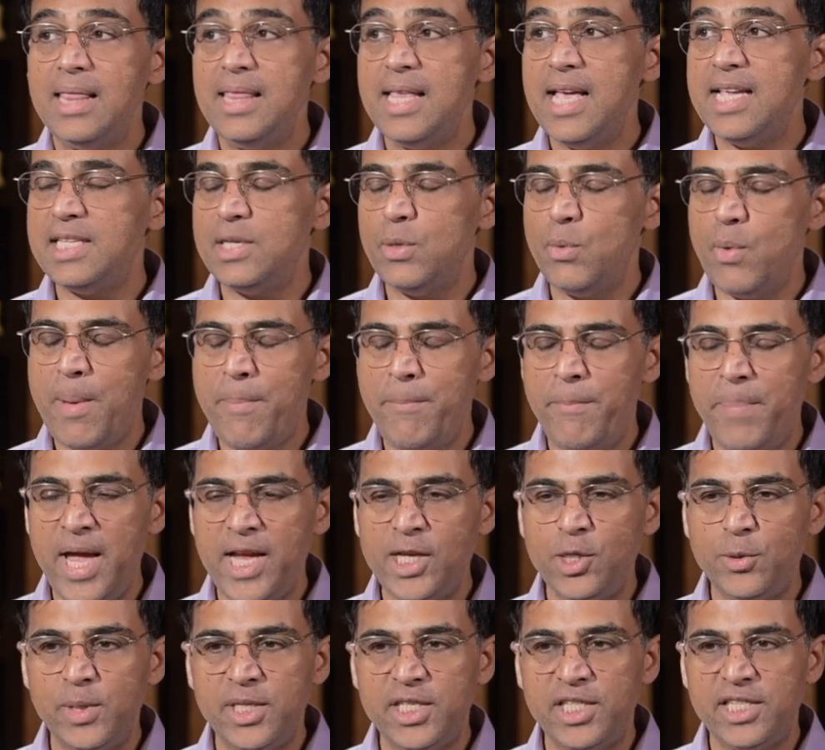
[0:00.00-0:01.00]
There's a web
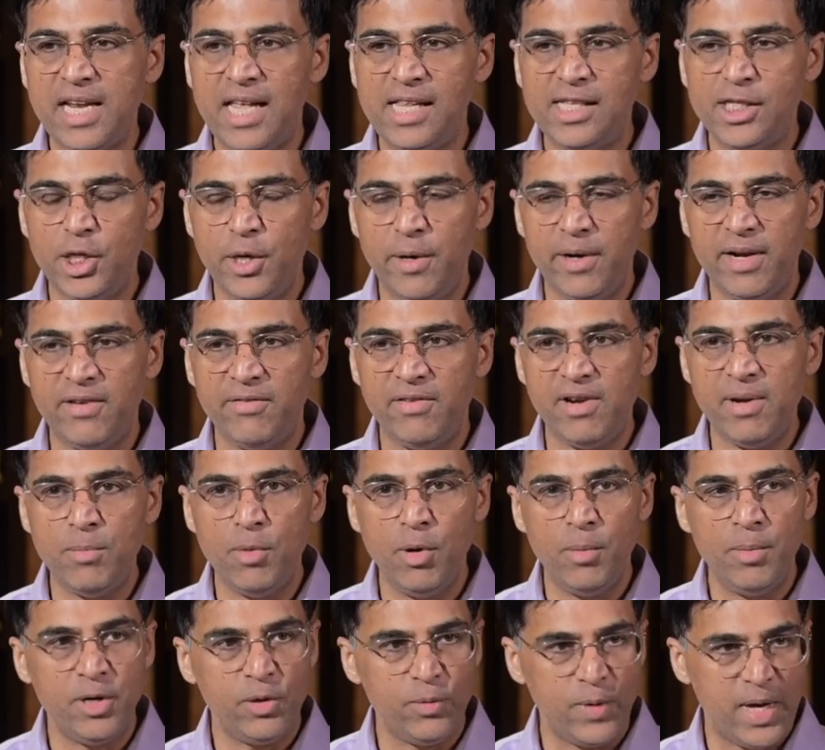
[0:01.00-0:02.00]
page which tells you at every
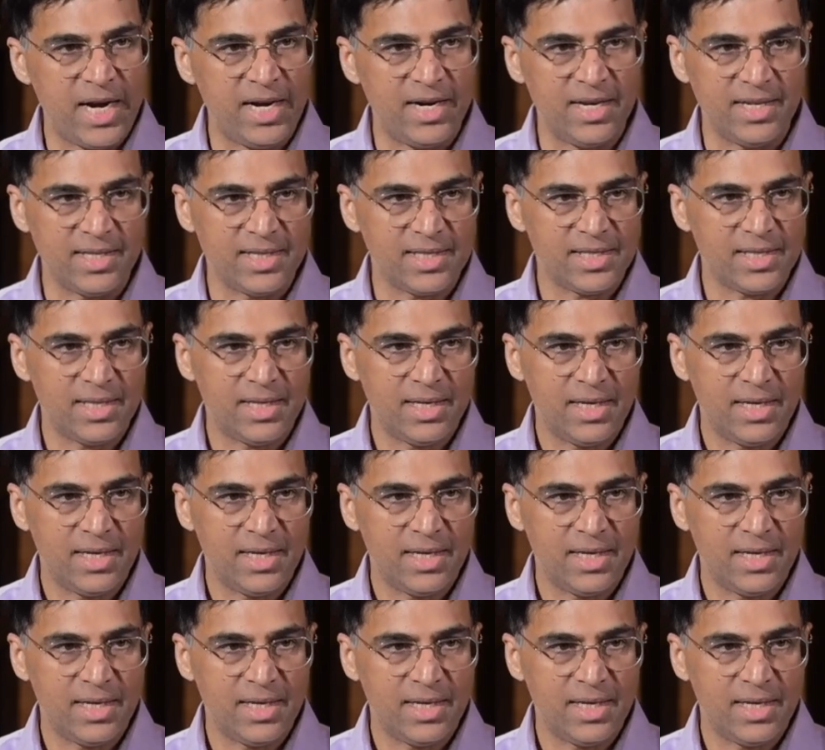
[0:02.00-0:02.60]
moment where it is.